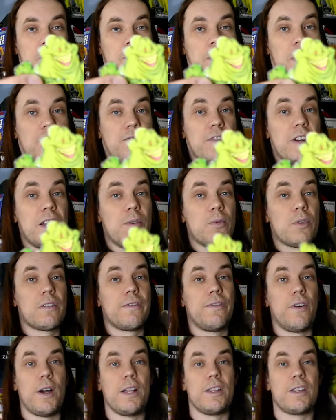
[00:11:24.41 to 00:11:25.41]
but I really
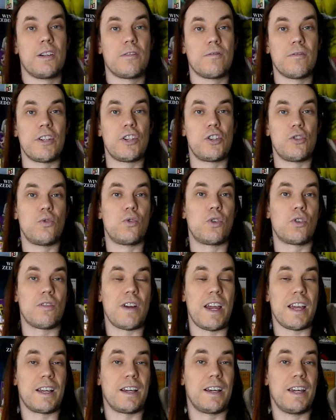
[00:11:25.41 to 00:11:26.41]
want to find an original
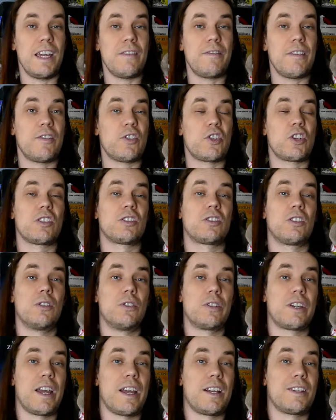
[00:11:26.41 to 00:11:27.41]
cracker, even if it's just to
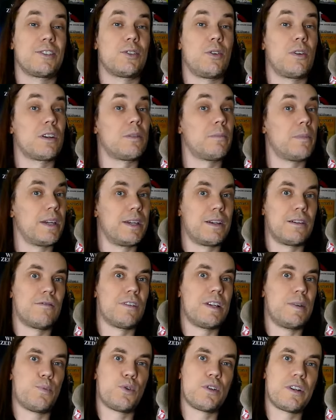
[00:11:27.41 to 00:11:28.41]
look at so I can make a
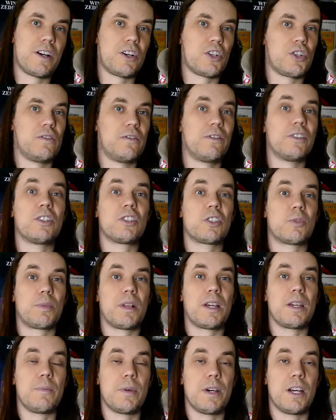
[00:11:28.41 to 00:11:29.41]
reproduction for
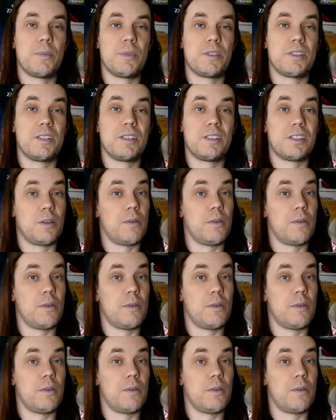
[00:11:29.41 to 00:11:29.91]
display purposes.